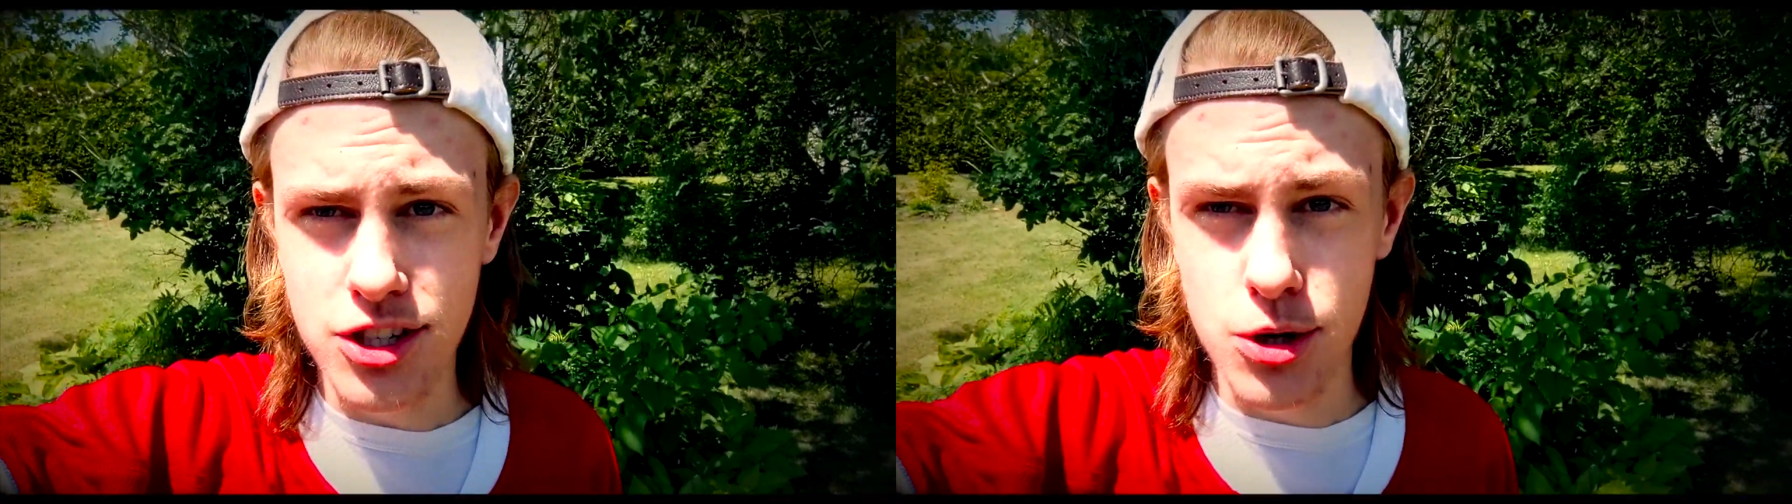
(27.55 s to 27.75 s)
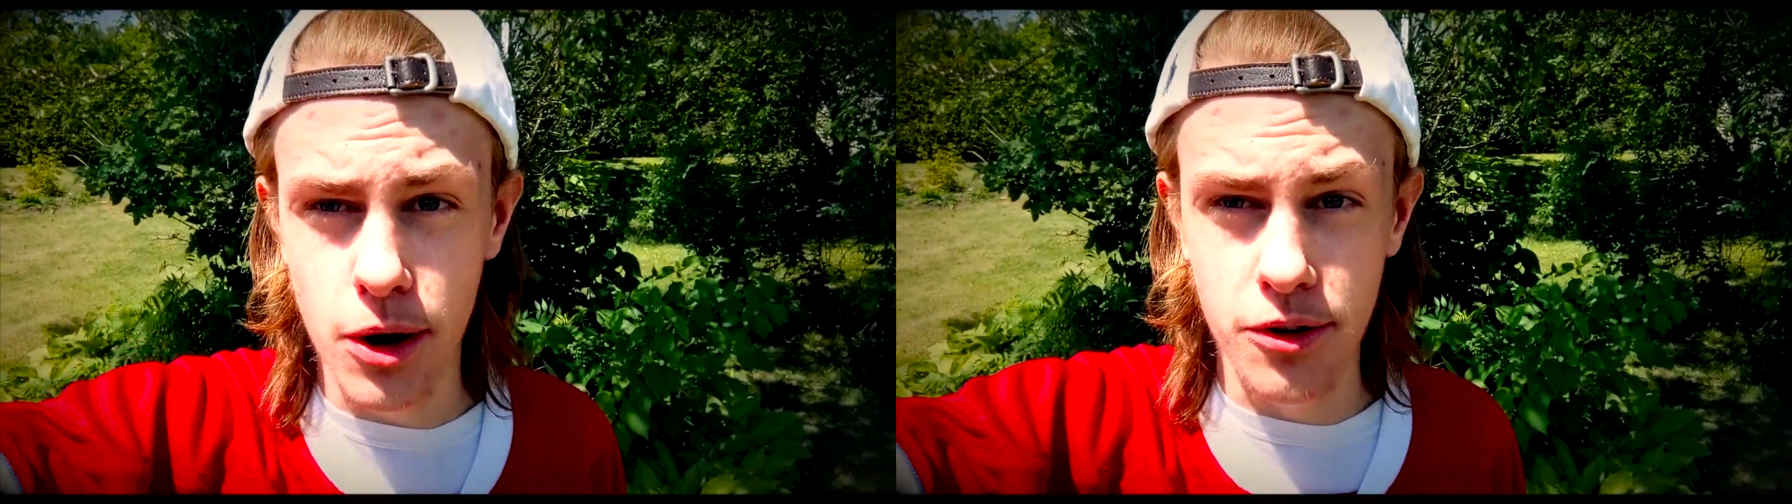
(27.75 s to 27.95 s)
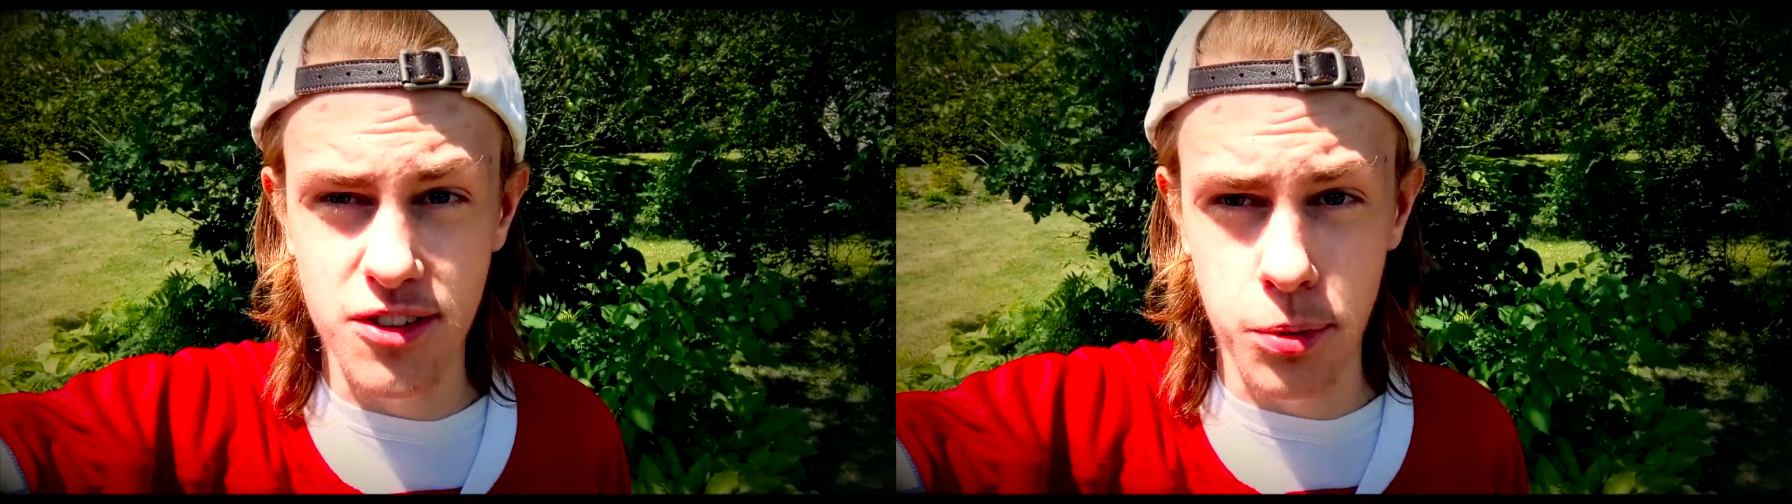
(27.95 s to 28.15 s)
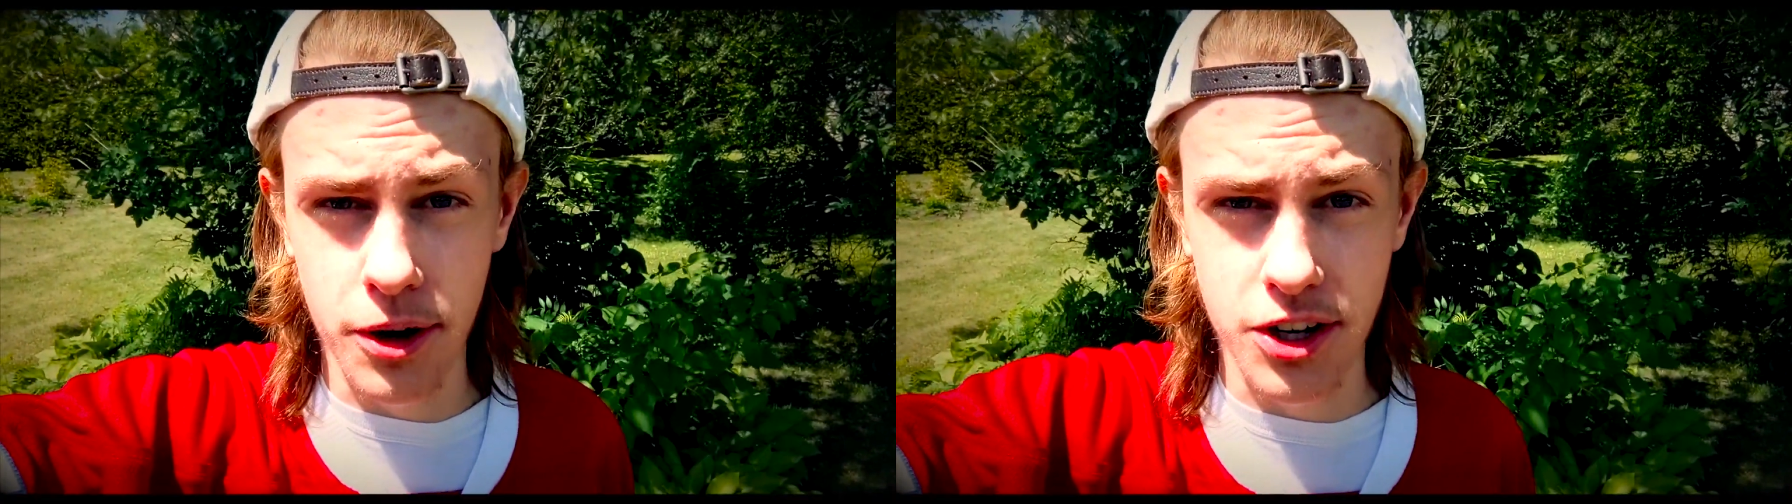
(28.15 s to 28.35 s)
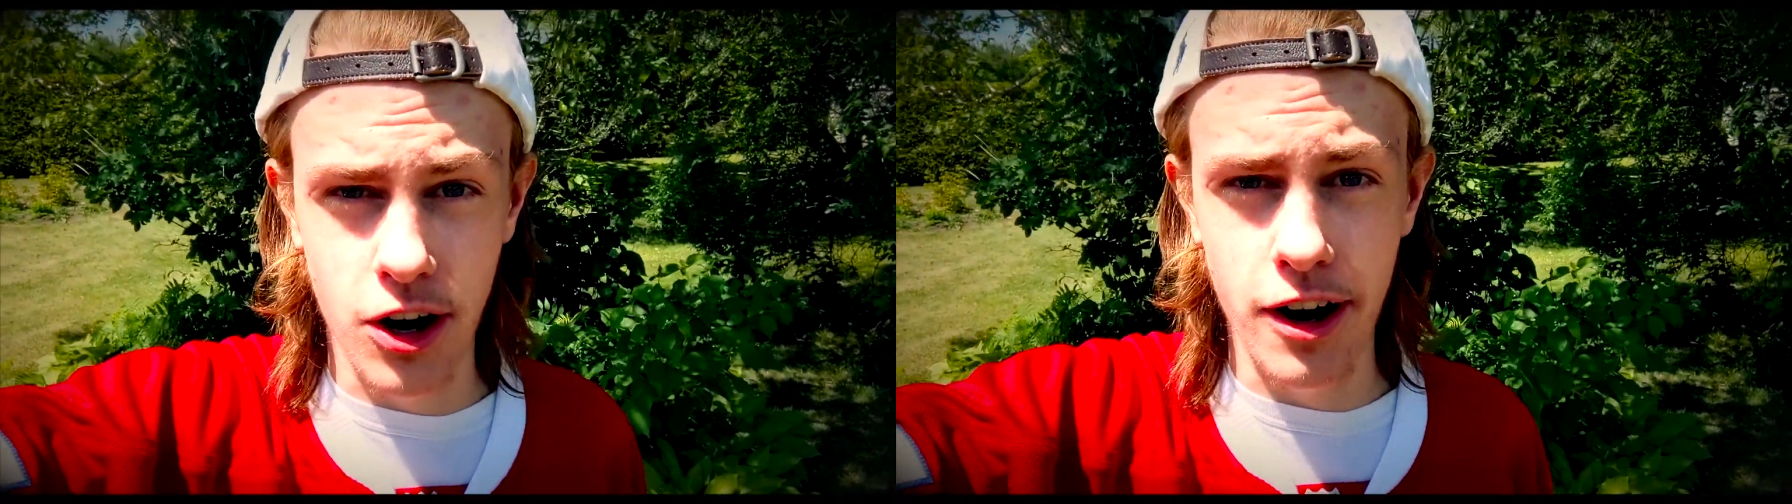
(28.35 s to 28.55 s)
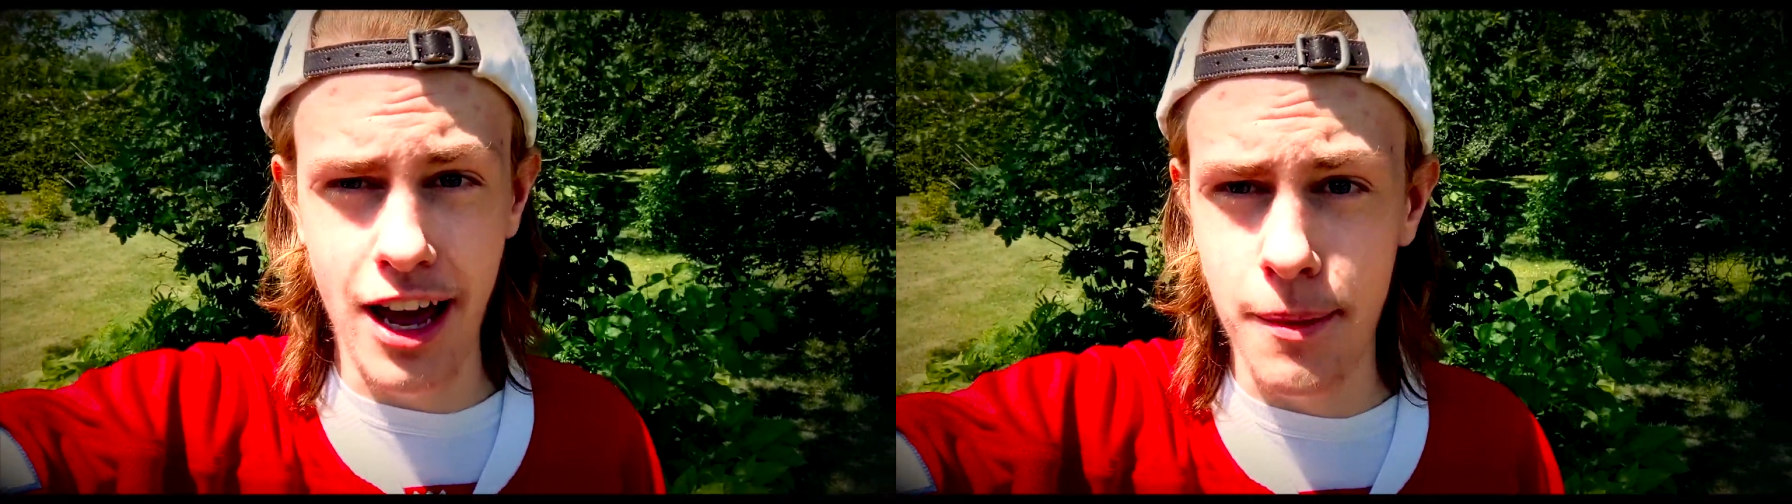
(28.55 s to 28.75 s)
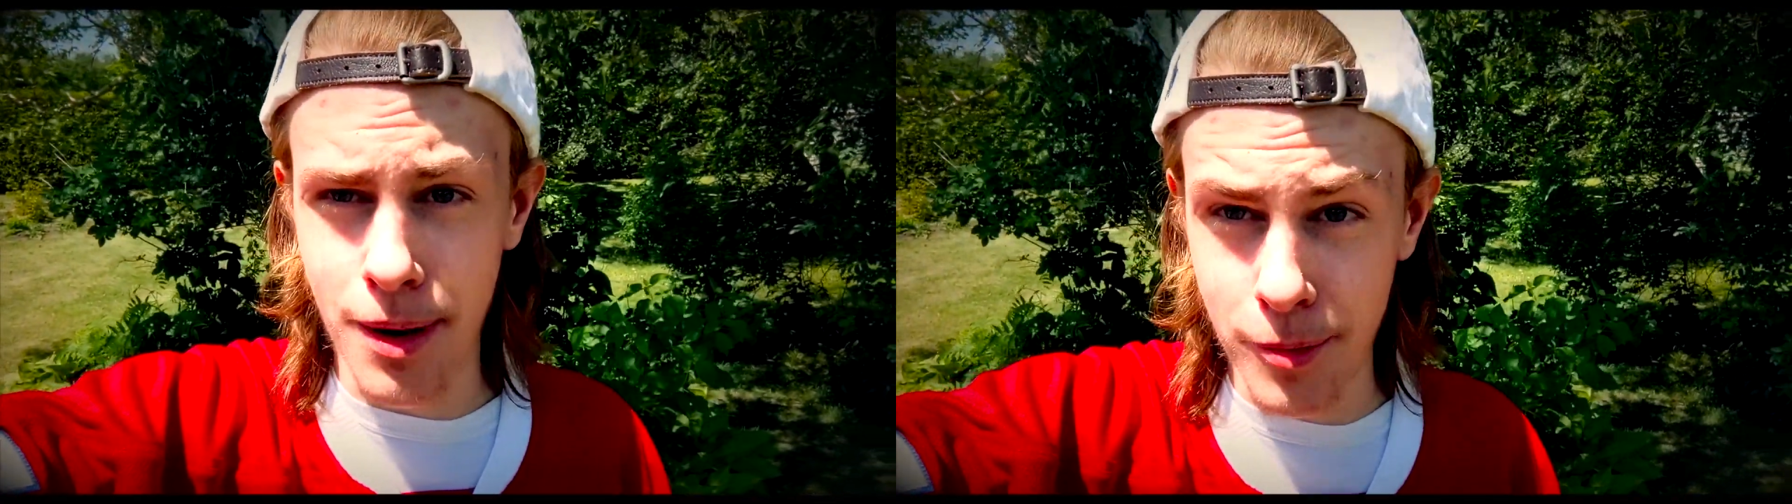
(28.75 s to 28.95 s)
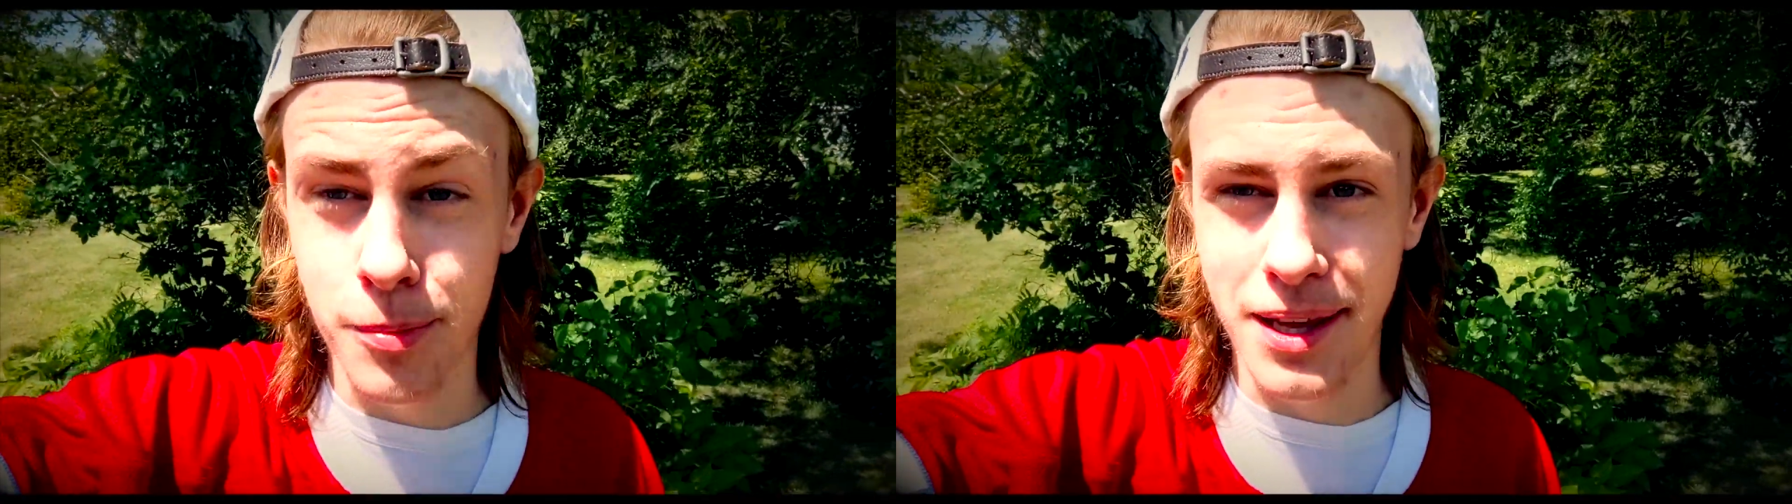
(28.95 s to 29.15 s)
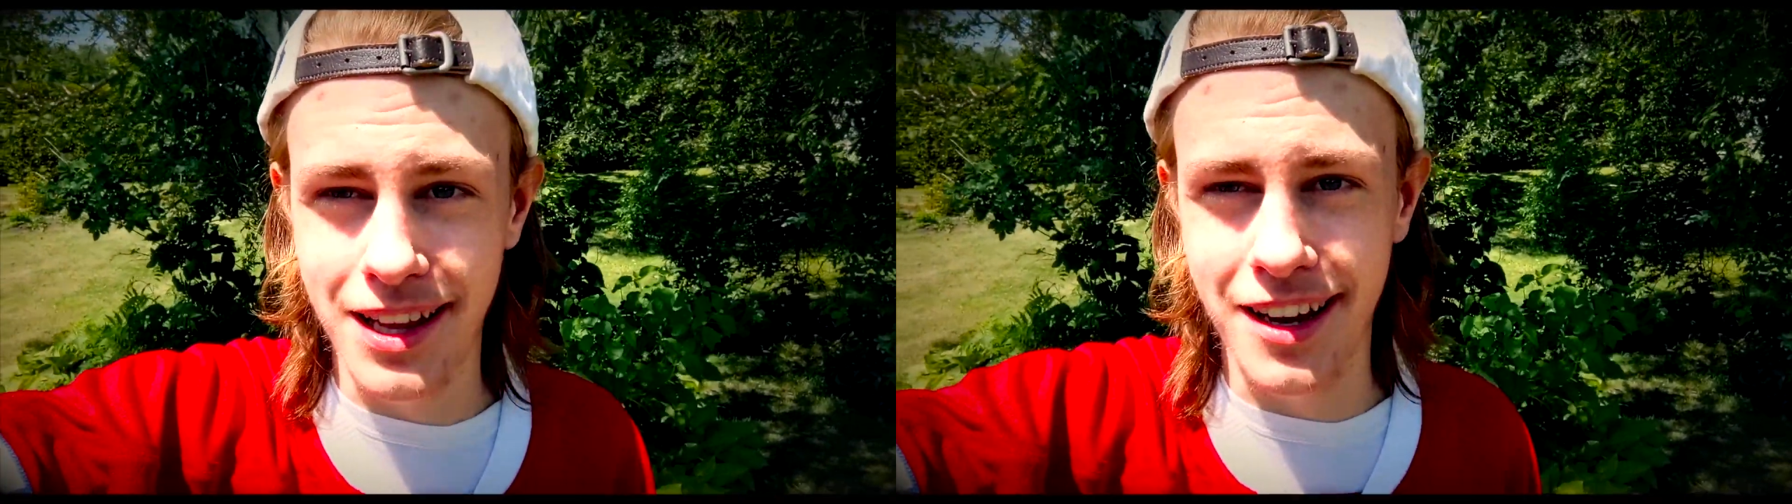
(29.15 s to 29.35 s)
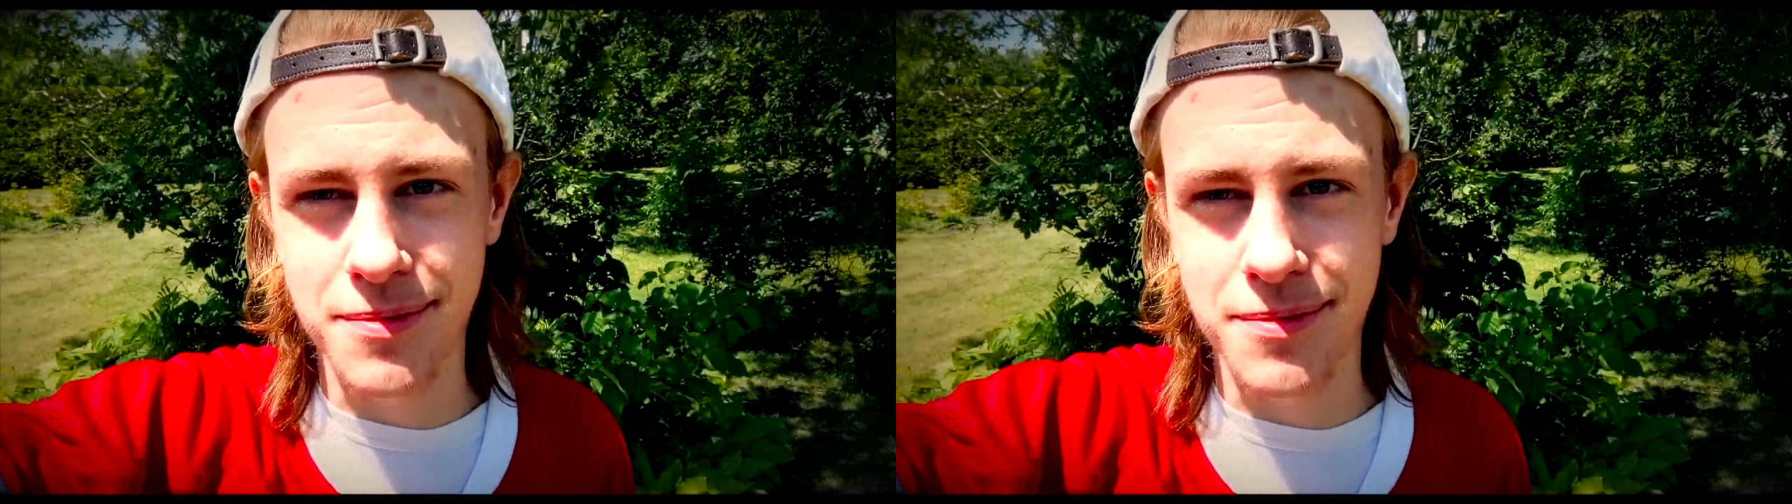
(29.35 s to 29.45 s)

Toronto Sport Card and Memorabilia